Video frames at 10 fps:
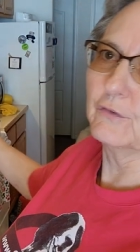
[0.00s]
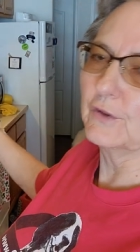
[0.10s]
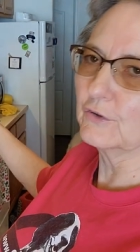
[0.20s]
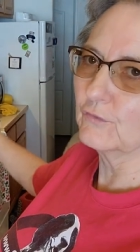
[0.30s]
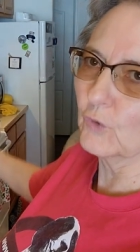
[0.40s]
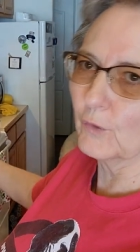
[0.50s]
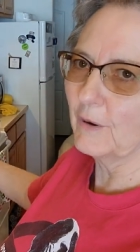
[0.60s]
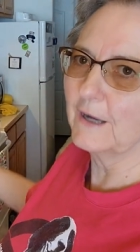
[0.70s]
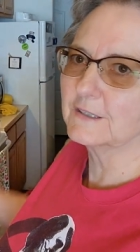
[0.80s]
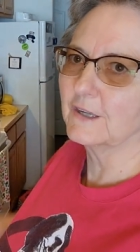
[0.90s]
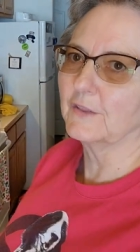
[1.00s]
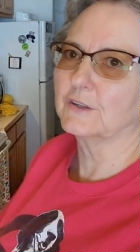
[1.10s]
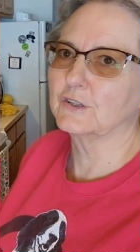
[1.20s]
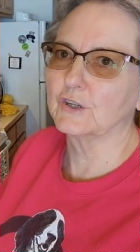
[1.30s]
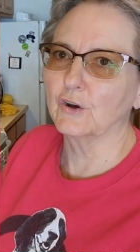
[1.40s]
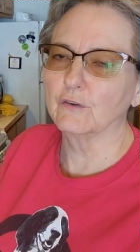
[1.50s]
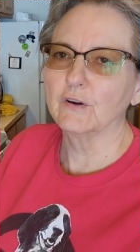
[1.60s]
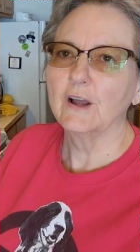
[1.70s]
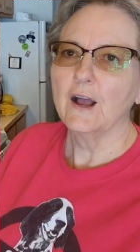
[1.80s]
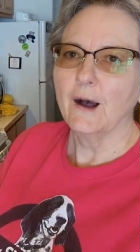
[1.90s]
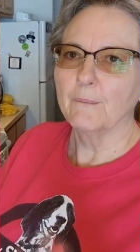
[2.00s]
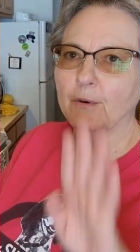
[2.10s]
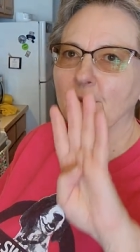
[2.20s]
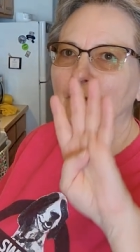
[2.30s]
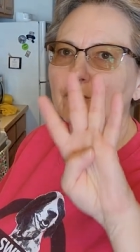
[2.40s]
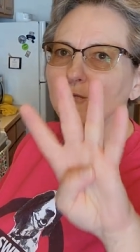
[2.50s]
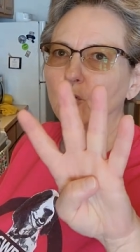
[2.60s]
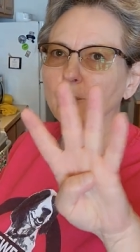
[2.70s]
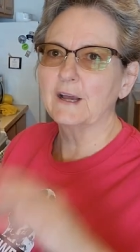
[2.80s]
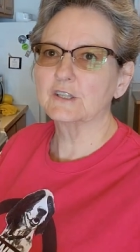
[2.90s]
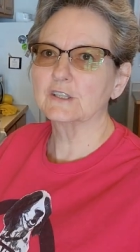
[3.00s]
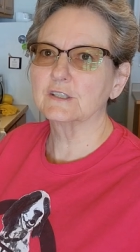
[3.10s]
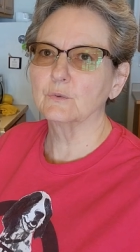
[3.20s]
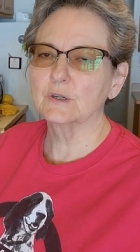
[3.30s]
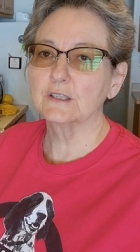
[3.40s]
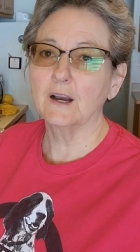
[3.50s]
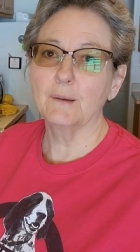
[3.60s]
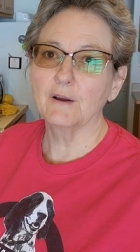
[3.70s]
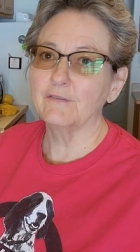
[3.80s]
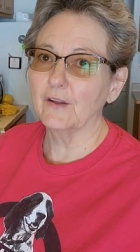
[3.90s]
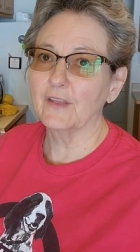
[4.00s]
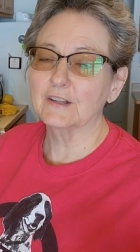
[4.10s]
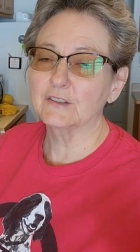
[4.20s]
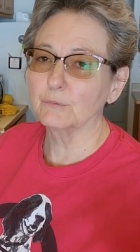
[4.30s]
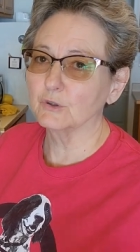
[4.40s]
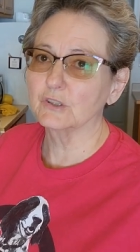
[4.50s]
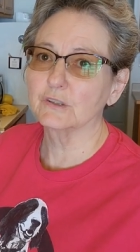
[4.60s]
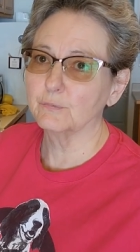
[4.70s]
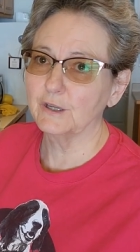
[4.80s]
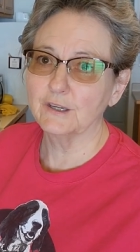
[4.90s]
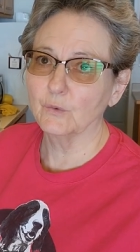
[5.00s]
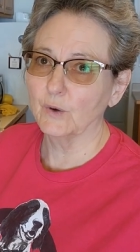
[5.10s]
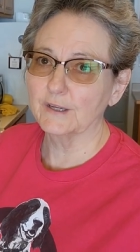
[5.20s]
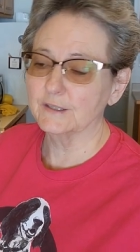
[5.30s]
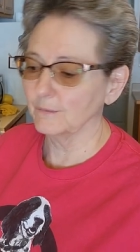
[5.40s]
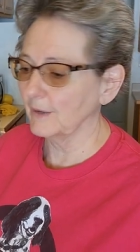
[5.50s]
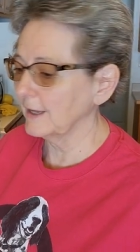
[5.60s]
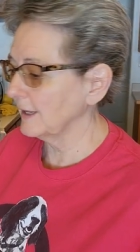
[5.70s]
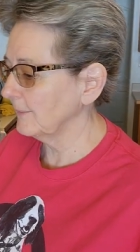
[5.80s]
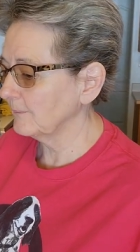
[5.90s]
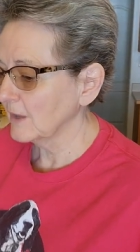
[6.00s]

There's four pots on the stove. I'm gonna make four batches at one time. I found that's the most expedient way to make it.